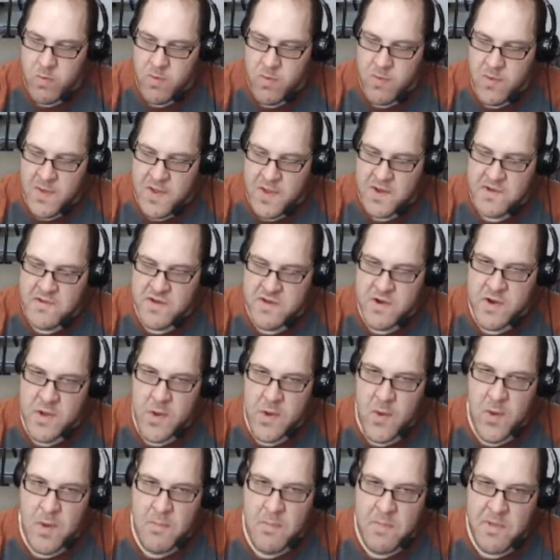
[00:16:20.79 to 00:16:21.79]
That should
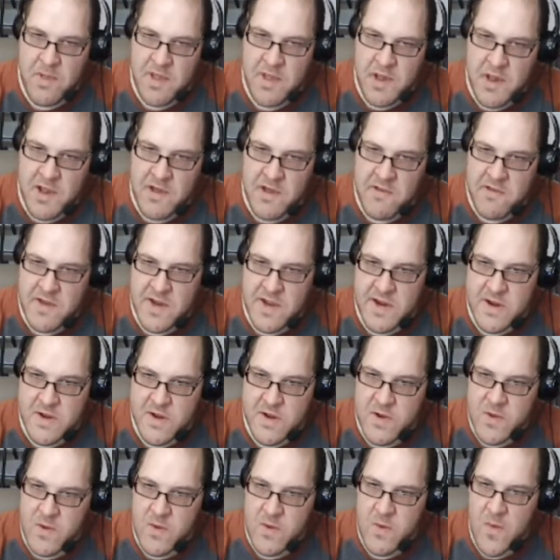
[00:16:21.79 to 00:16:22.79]
go up in the next day or
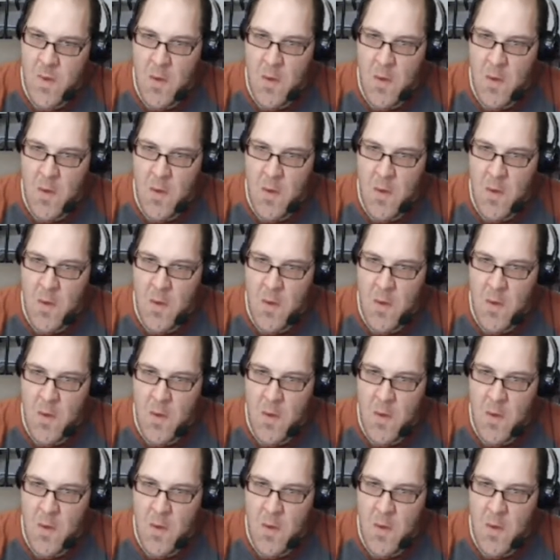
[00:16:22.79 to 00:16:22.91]
two.